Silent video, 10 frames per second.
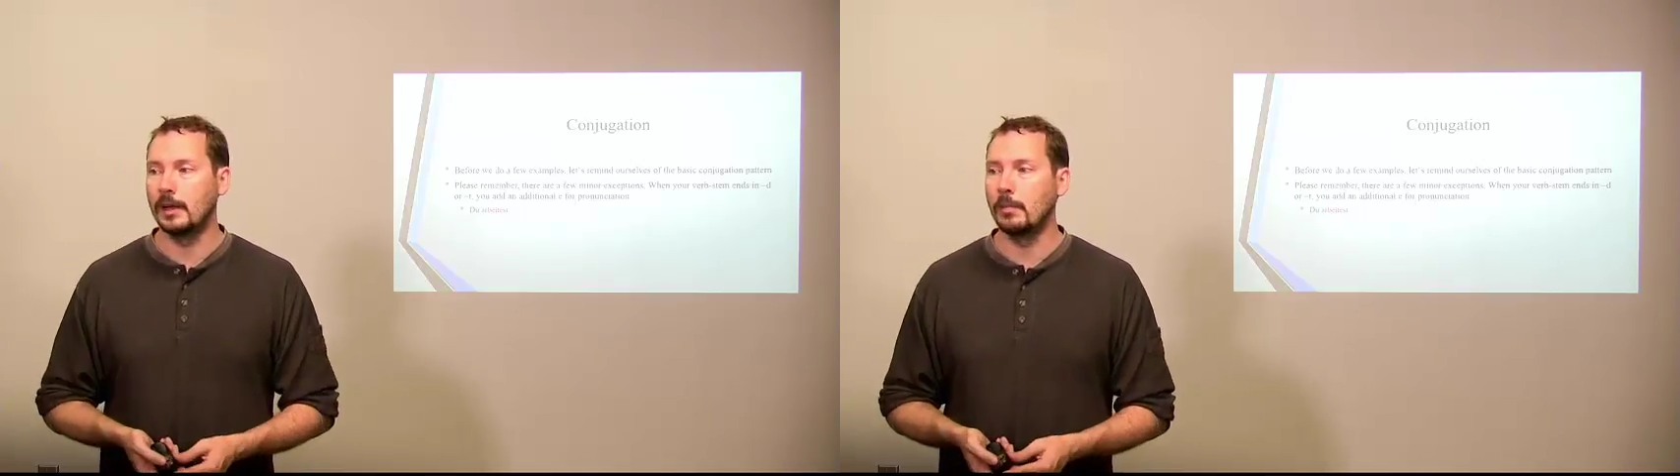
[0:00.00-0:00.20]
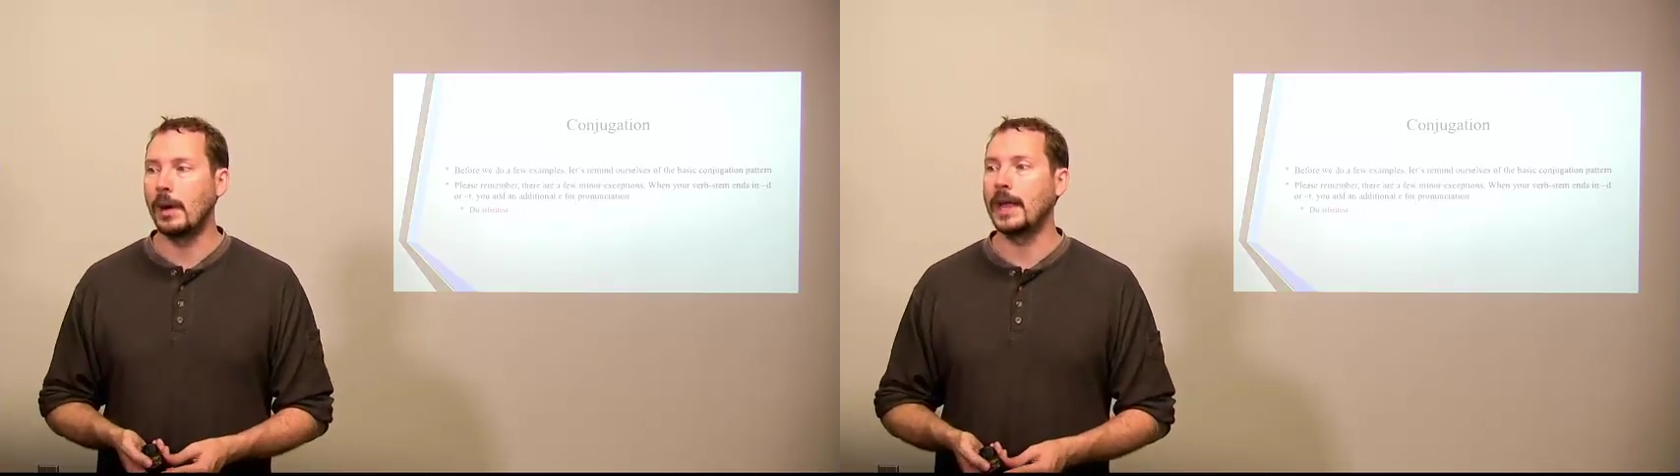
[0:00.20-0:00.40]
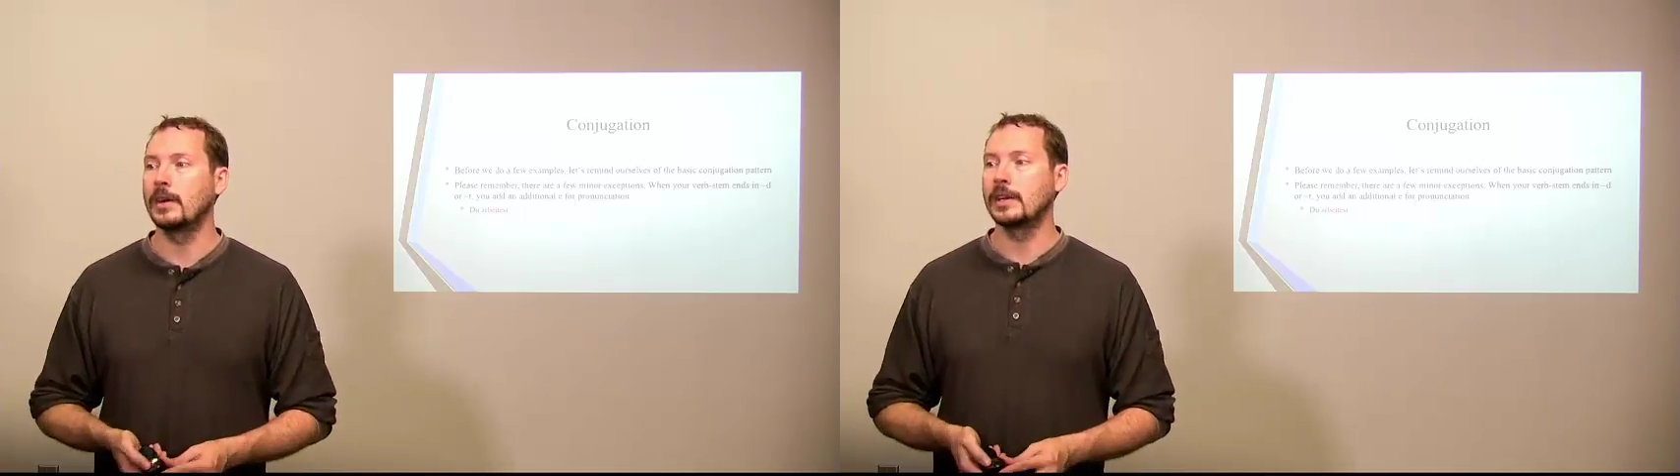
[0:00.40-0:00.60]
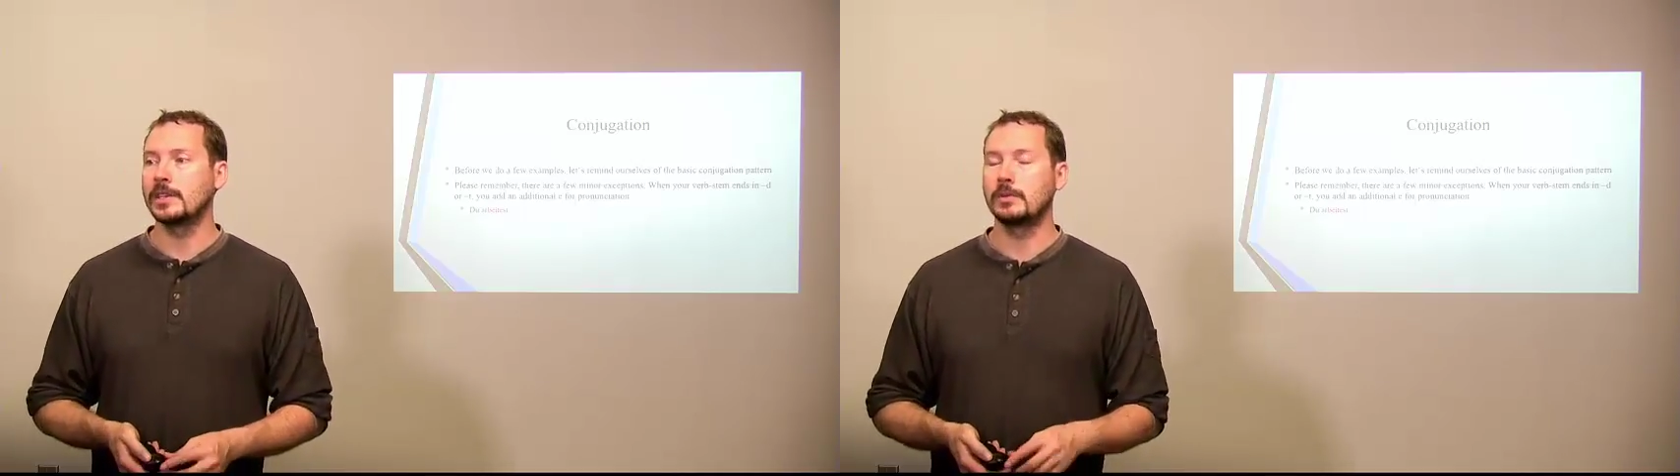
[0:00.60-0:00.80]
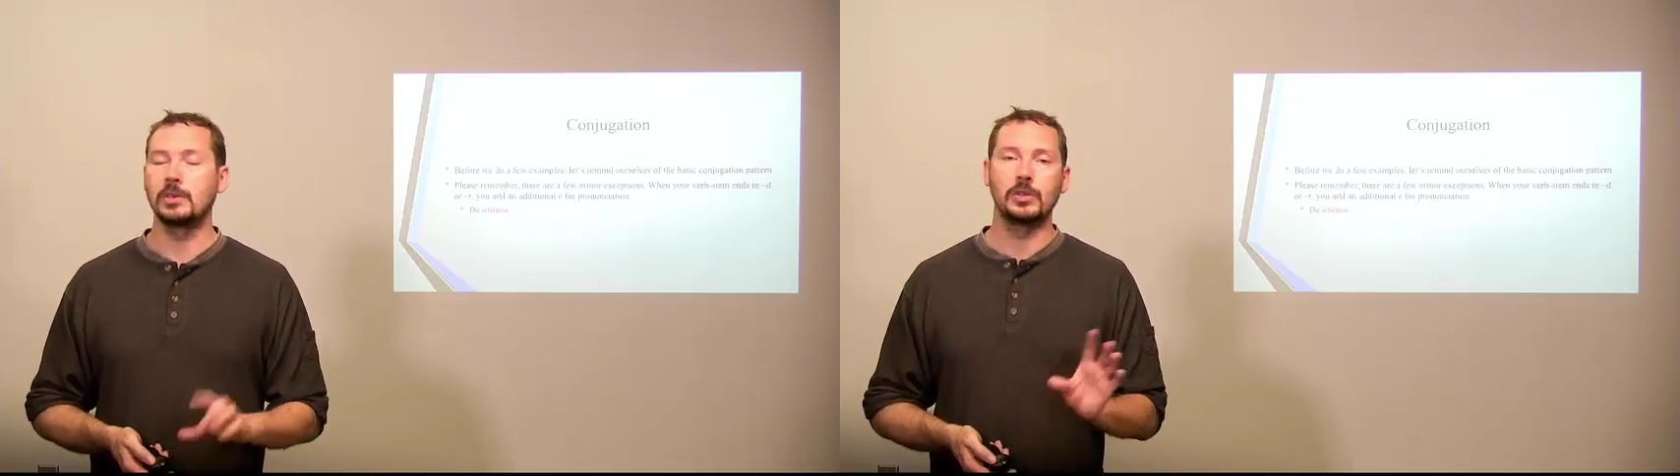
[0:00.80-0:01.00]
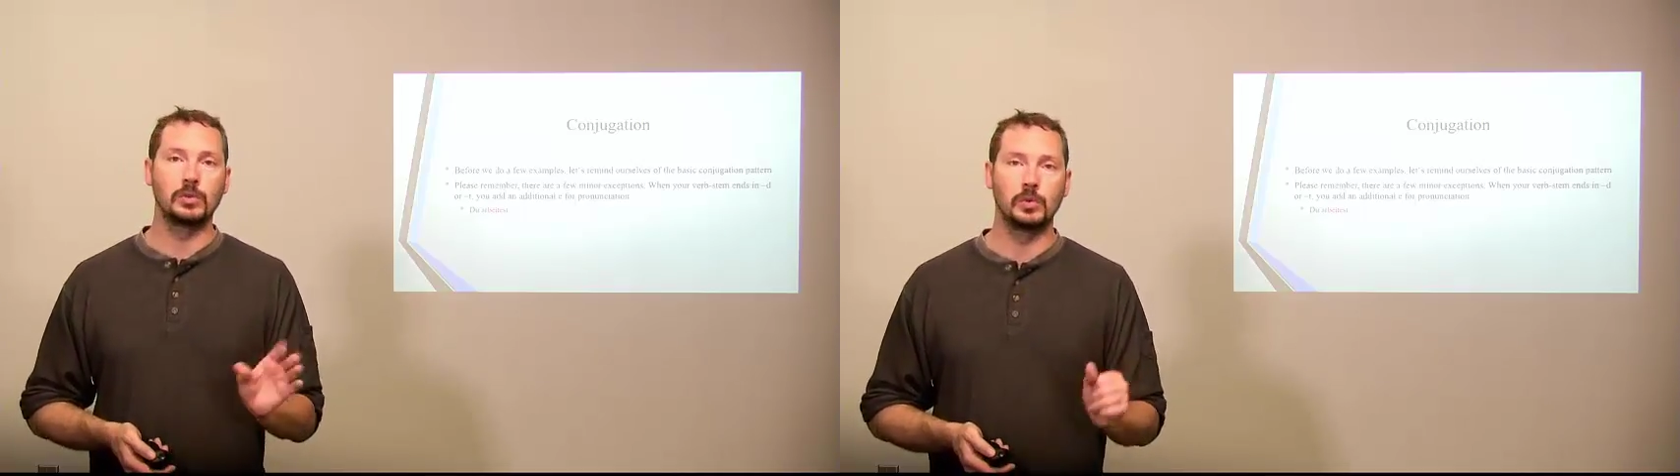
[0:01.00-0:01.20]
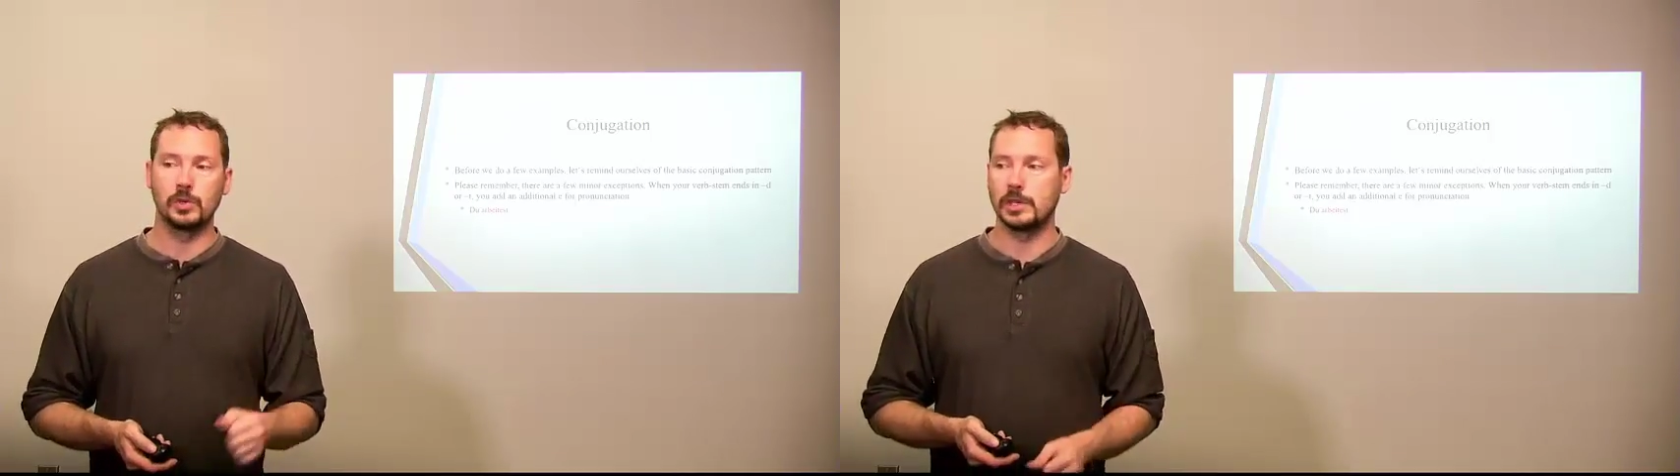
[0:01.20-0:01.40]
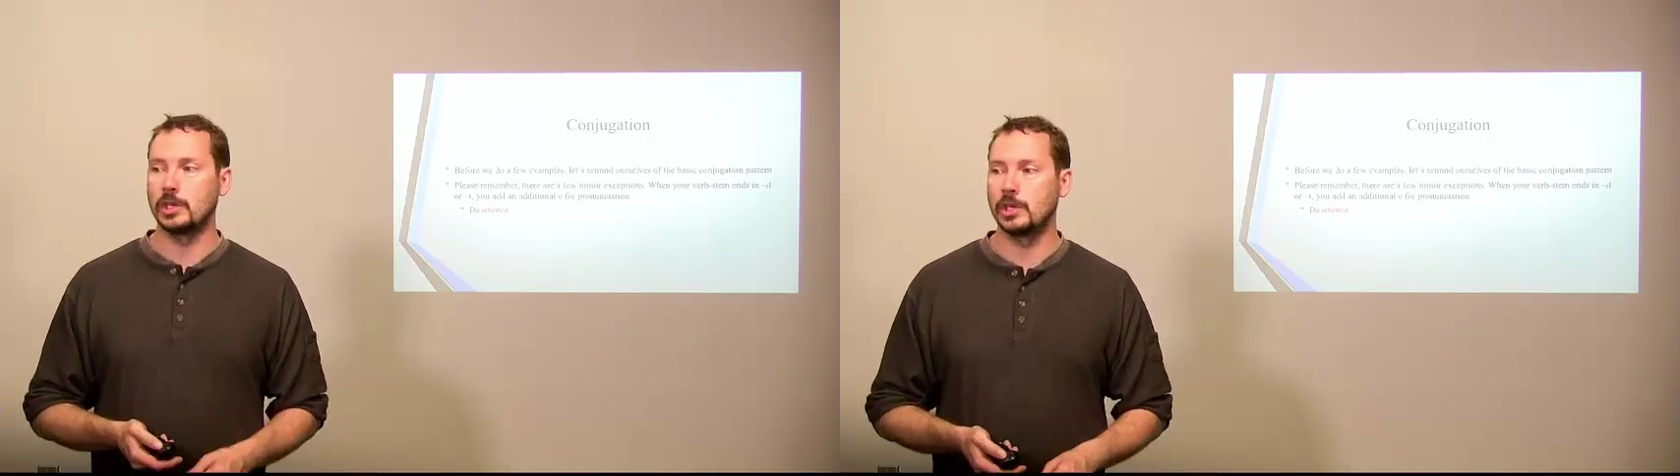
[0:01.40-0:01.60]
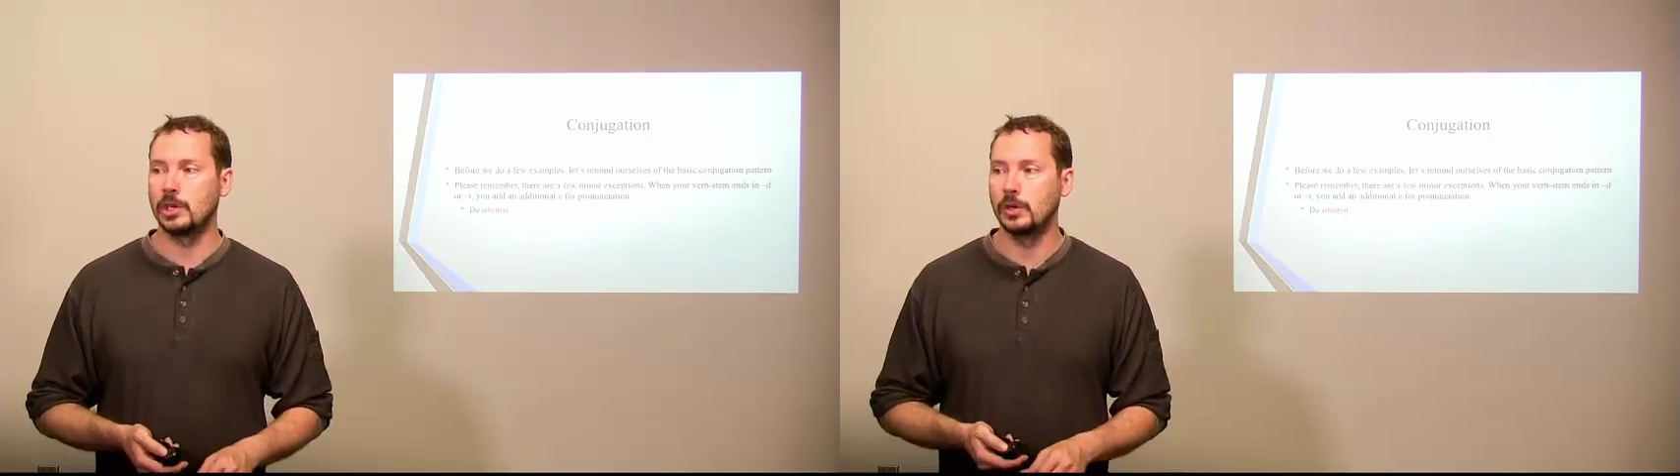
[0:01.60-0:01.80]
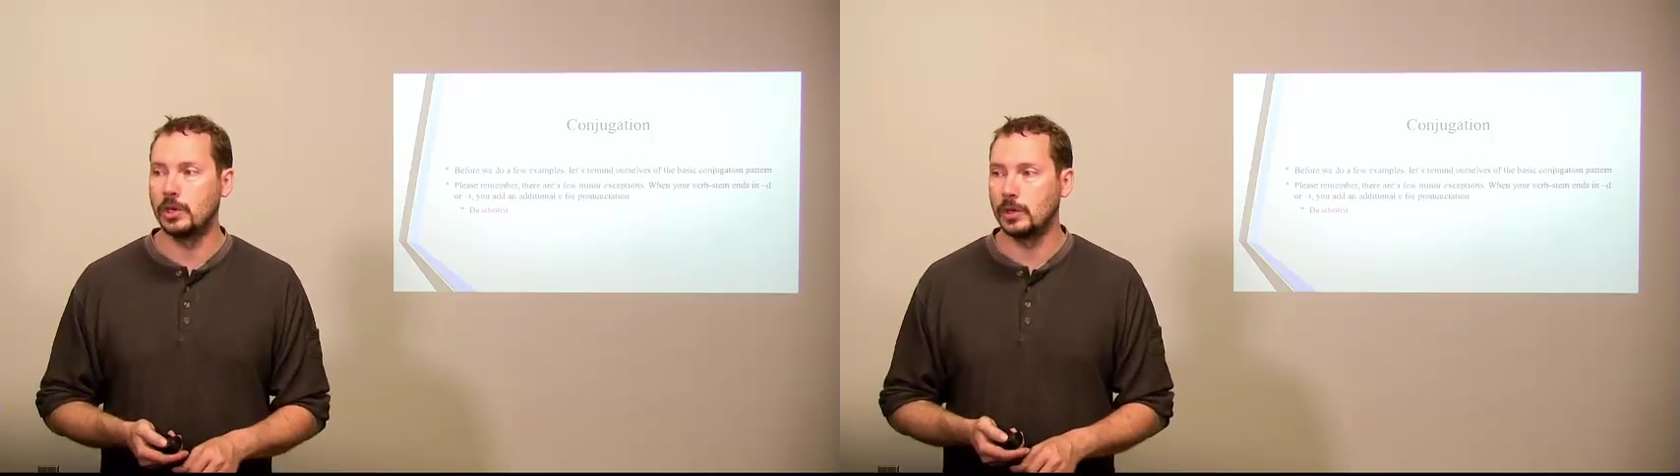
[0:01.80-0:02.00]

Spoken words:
minor exception to the rules I just showed you.